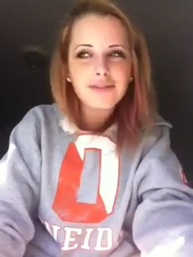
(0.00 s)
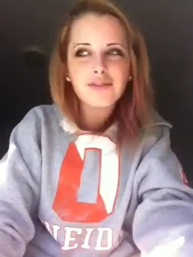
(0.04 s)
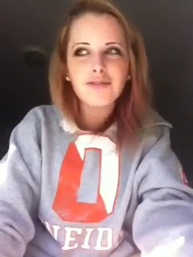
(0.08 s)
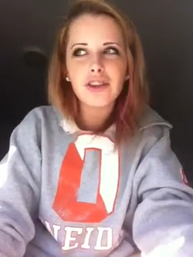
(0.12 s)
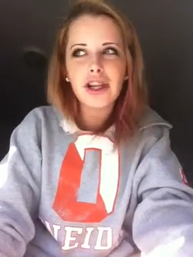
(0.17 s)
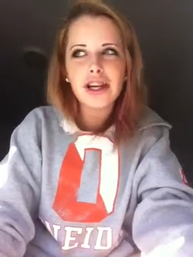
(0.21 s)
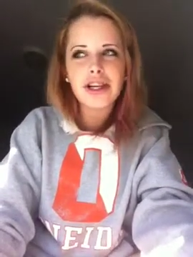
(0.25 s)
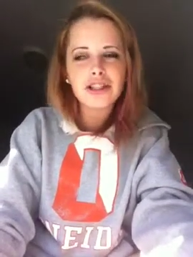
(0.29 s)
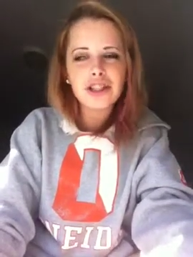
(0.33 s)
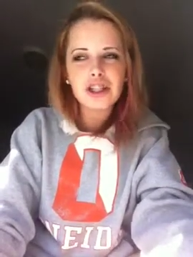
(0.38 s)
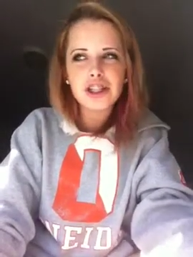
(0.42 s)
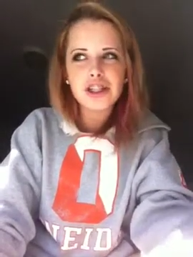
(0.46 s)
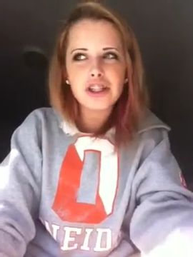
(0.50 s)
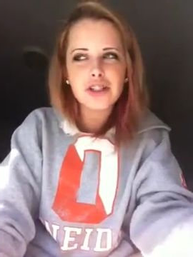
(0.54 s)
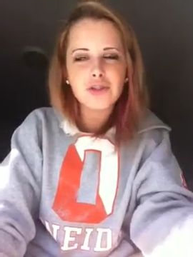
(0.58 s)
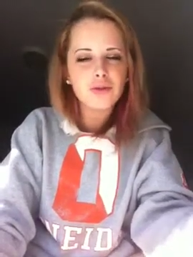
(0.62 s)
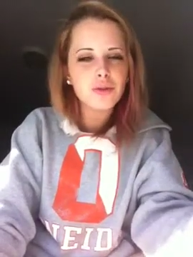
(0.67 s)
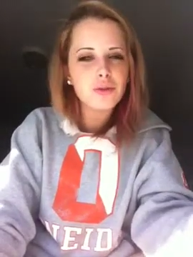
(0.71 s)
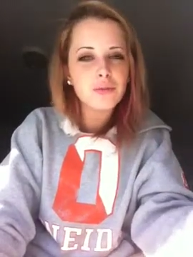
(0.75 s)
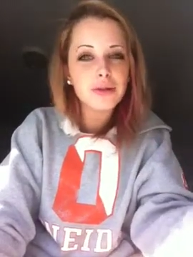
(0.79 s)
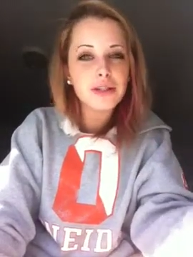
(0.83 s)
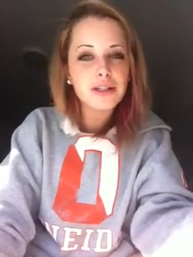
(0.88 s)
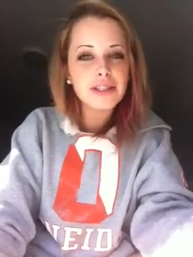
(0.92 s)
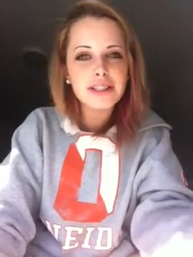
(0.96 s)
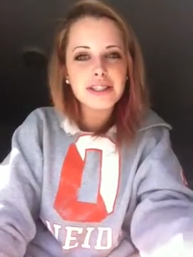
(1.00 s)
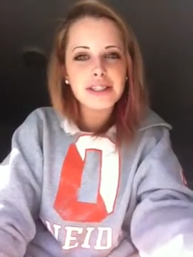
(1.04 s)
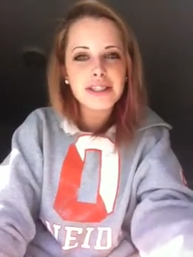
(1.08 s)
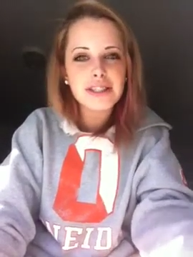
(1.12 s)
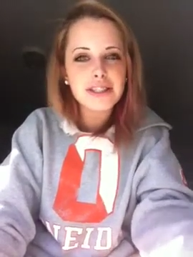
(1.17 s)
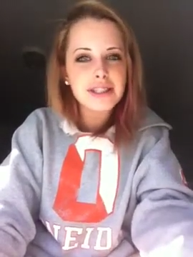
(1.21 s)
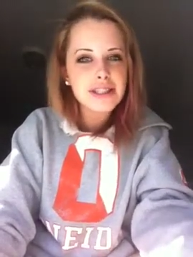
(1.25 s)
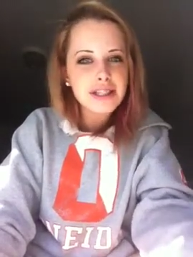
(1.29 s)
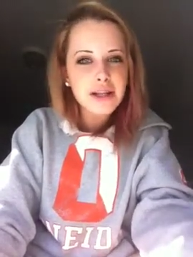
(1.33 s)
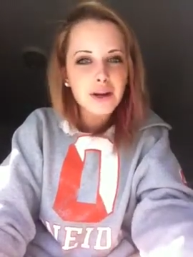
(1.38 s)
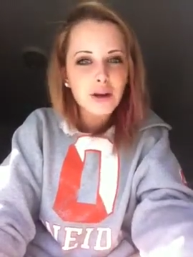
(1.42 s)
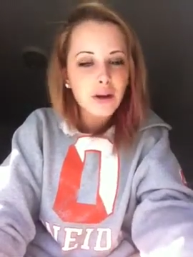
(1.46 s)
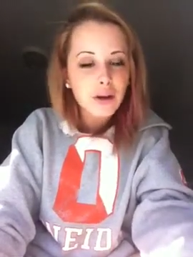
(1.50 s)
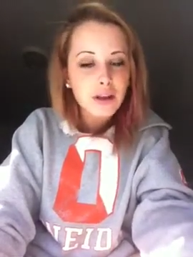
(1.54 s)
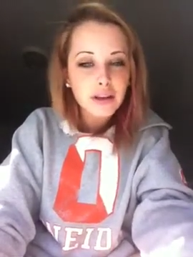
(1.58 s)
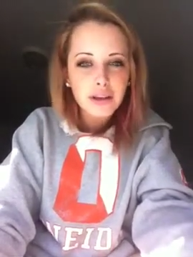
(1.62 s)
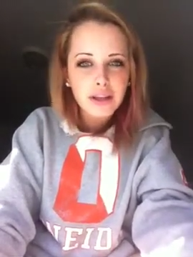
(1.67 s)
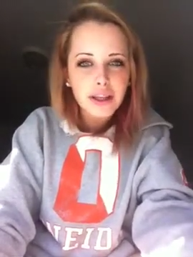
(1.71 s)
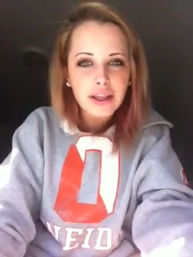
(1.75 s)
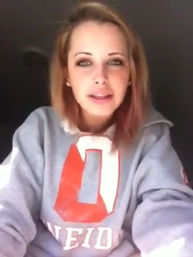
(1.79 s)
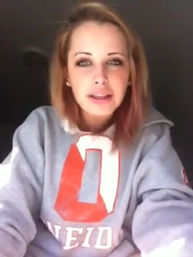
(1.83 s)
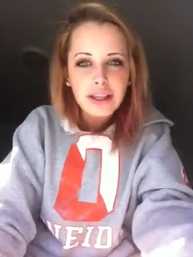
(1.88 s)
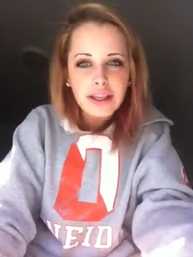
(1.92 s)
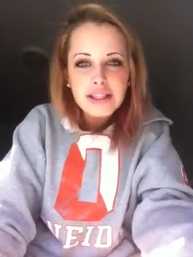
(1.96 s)
Like, there's rumors that still,
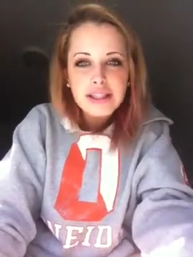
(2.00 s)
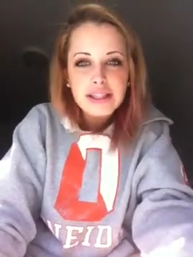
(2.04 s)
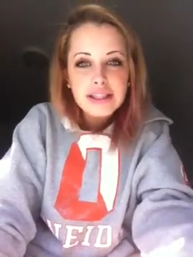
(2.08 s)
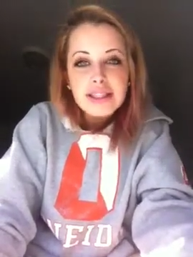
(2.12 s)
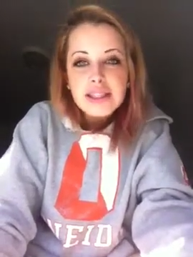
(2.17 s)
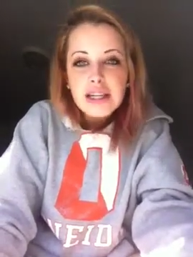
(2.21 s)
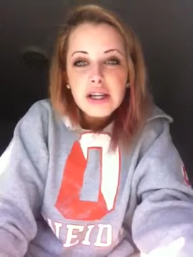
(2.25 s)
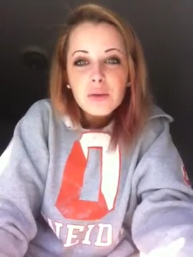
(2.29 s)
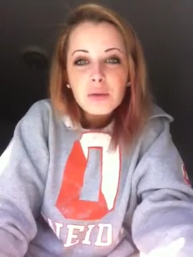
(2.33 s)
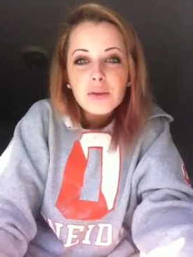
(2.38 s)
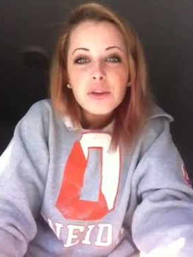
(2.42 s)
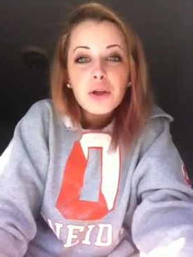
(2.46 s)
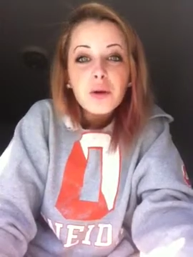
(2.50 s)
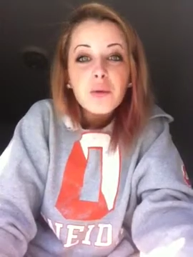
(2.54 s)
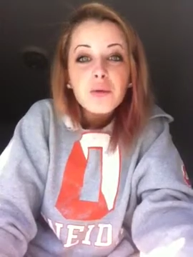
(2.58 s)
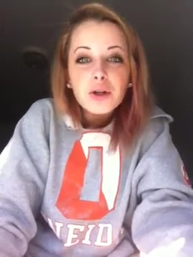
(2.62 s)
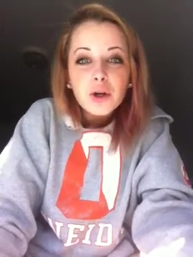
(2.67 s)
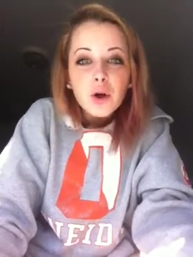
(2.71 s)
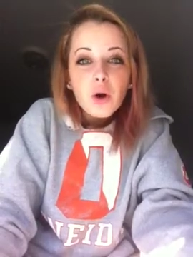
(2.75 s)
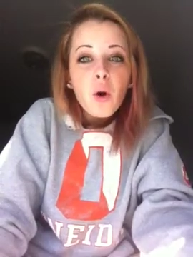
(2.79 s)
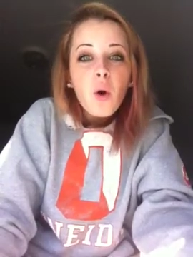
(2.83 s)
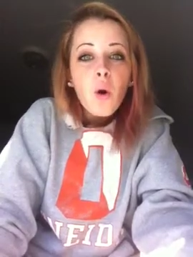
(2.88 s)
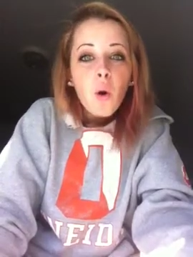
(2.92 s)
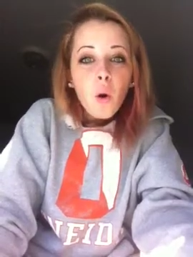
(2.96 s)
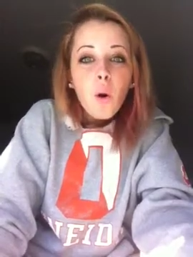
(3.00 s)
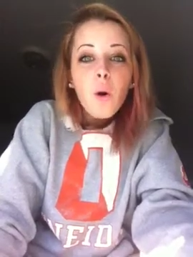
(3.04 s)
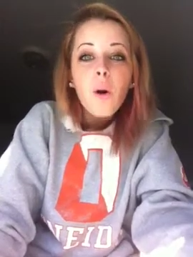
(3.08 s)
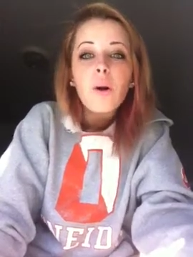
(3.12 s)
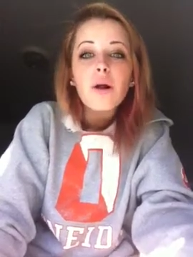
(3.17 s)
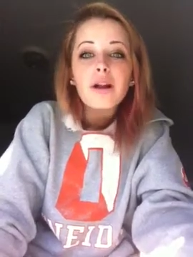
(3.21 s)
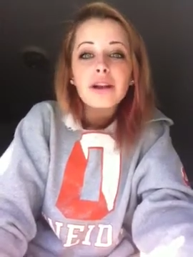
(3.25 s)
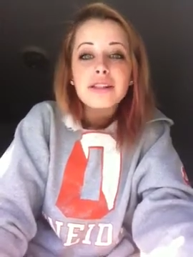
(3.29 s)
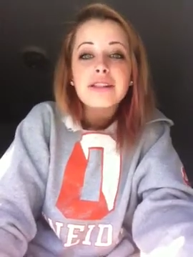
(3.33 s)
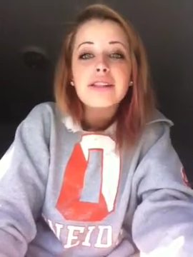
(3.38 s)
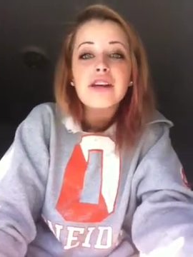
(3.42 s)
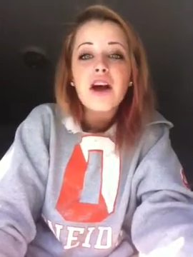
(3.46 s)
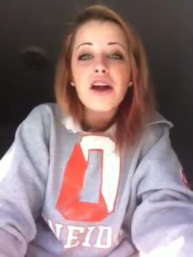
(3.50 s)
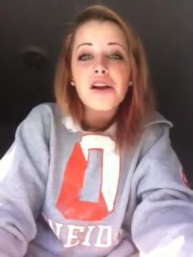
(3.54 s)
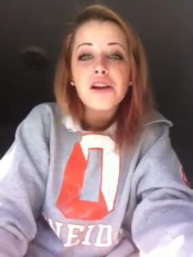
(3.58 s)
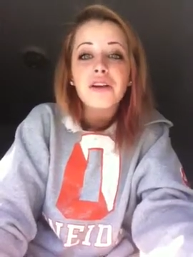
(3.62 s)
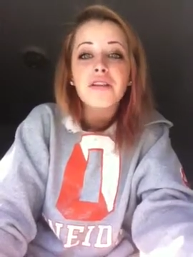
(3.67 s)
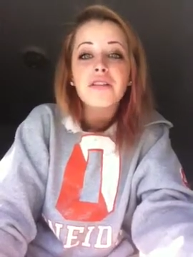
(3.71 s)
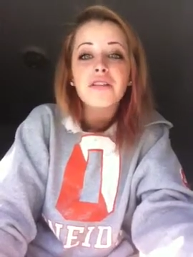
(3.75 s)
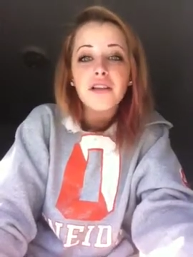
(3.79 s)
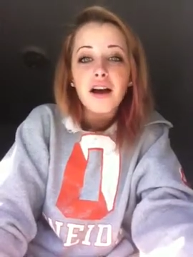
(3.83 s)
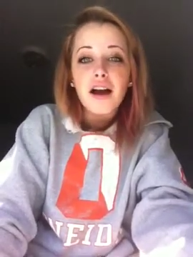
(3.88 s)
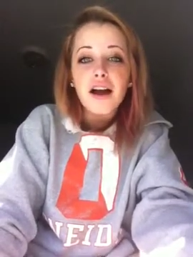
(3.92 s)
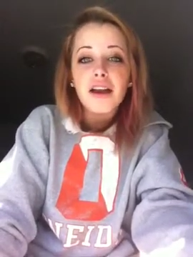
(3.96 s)
like, that stick with you your whole
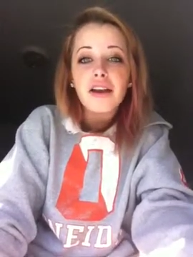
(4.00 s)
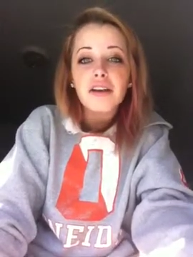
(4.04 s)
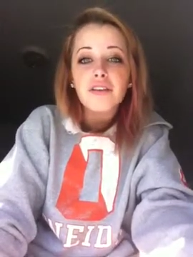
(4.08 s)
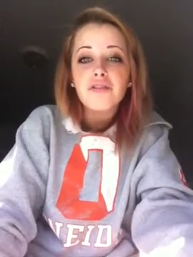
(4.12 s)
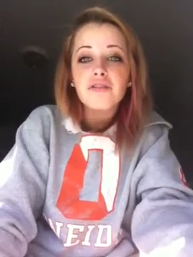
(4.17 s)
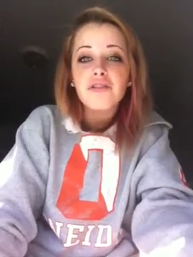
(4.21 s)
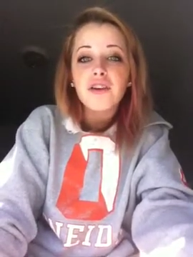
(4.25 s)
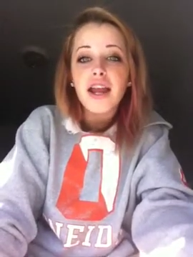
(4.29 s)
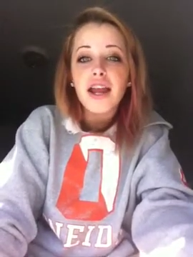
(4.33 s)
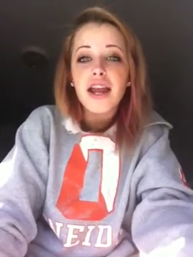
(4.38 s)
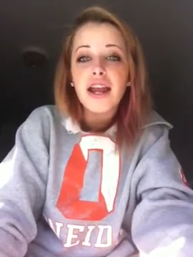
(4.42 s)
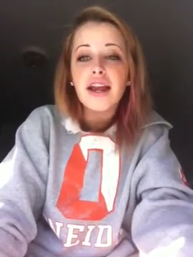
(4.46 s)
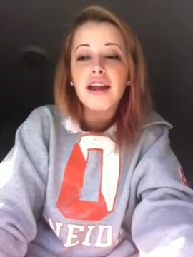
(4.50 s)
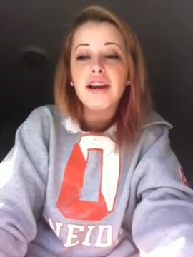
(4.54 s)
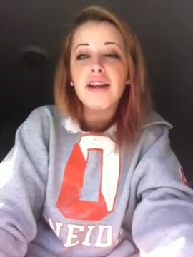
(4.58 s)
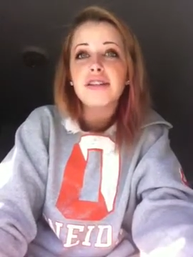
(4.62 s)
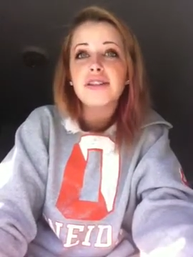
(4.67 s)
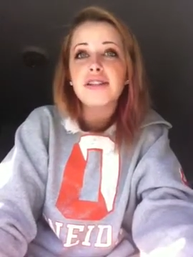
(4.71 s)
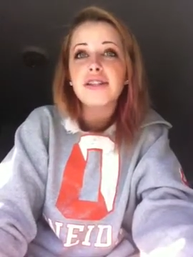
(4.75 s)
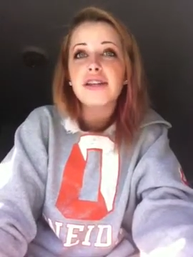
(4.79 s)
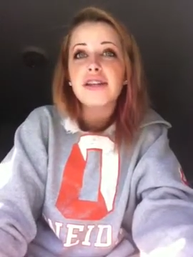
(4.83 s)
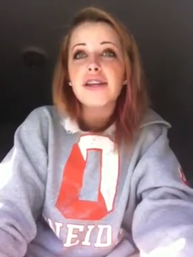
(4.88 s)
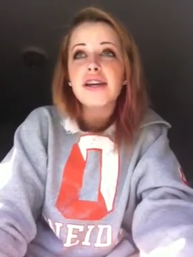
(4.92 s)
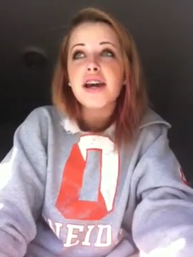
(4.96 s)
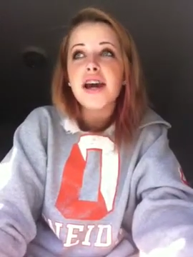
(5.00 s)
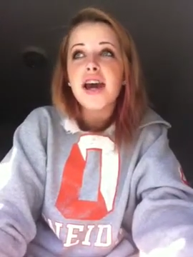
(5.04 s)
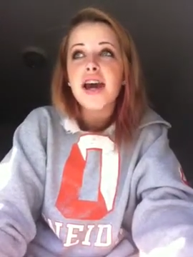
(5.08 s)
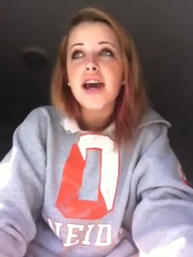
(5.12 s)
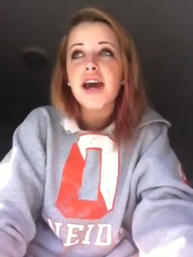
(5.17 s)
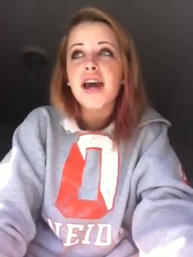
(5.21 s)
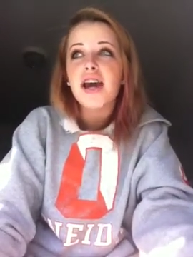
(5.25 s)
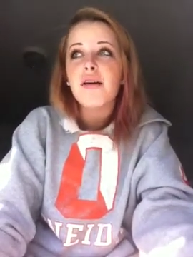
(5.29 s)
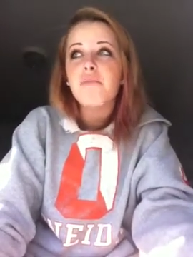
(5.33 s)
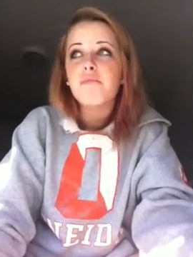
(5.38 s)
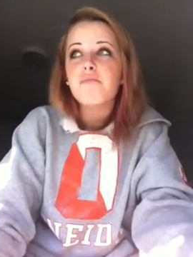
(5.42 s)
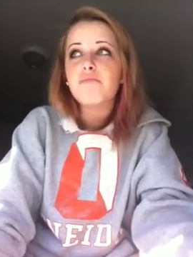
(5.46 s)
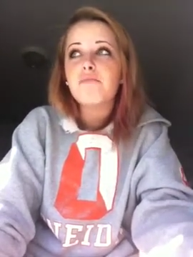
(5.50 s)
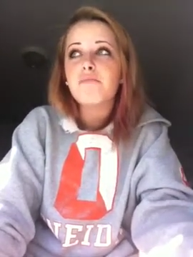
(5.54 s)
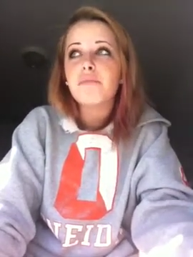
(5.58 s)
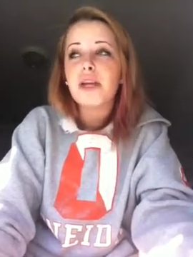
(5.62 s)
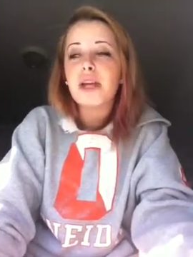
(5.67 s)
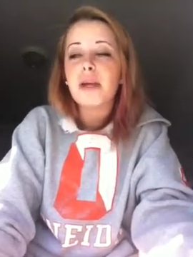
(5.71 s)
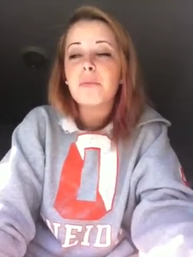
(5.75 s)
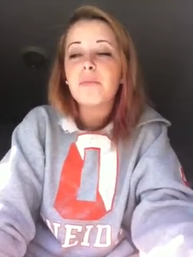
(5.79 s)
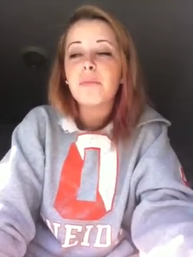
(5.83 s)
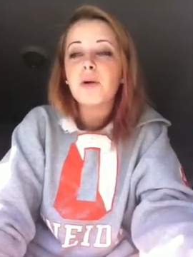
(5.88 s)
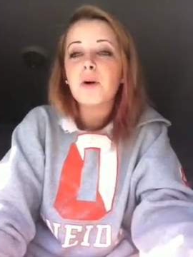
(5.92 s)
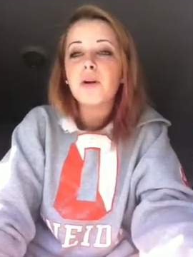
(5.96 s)
entire life. And
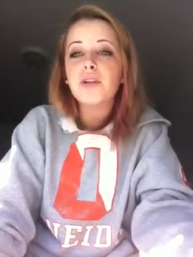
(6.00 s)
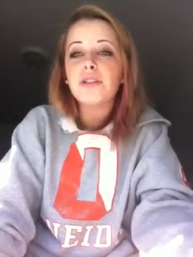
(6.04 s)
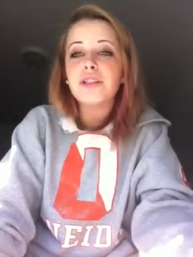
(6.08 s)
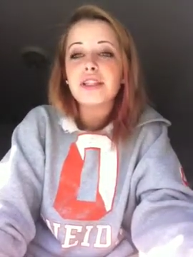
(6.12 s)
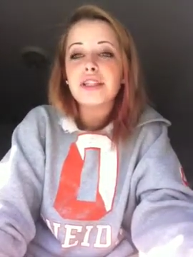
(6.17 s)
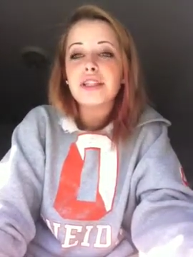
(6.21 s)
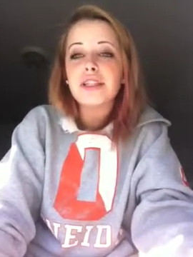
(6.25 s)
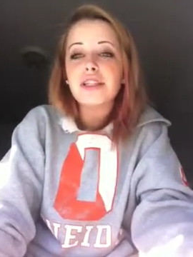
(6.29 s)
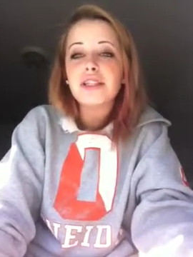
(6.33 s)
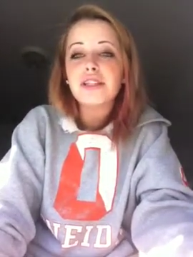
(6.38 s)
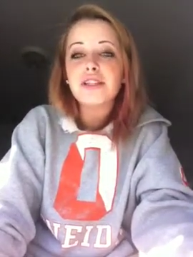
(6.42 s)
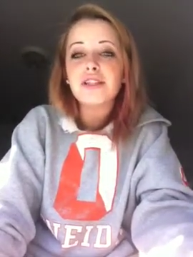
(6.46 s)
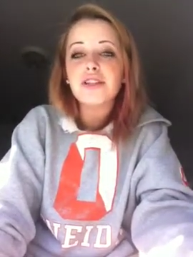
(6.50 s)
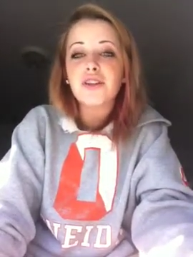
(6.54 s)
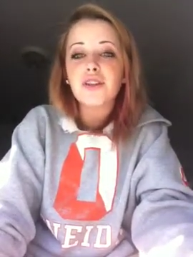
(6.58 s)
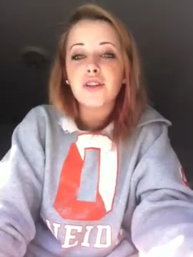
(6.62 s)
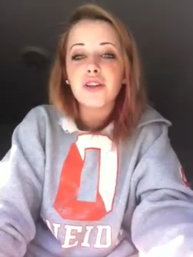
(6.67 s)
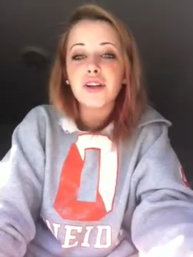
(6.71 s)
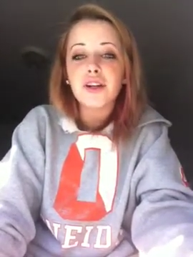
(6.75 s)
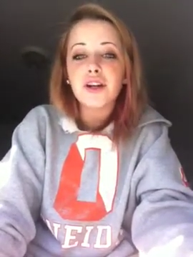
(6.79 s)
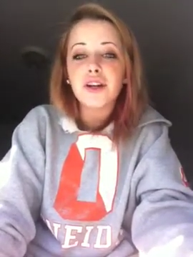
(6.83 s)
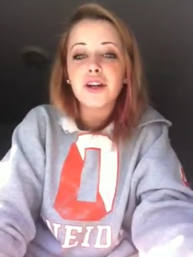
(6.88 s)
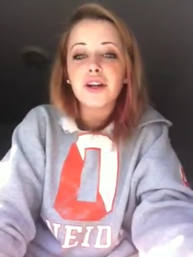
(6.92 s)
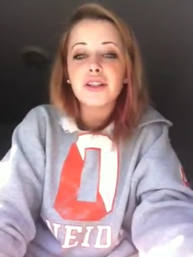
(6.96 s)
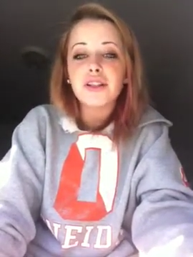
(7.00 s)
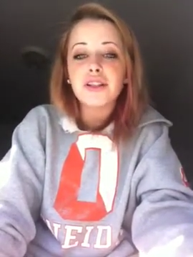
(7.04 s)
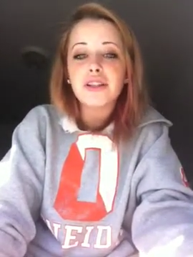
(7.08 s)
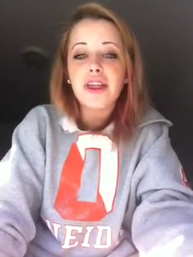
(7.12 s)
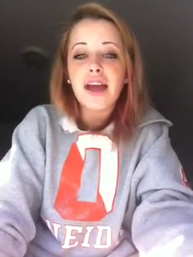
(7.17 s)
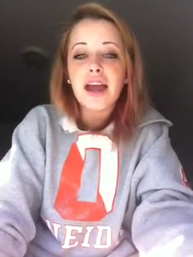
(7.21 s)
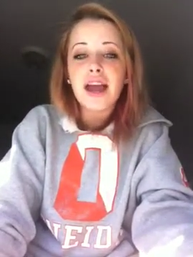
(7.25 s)
people need to learn